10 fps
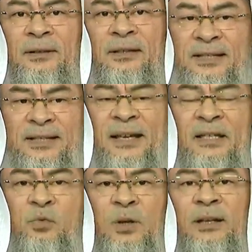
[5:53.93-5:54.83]
This
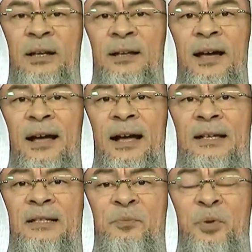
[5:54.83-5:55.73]
is what Allah
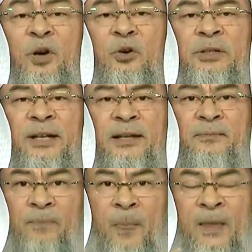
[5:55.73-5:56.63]
has preordained.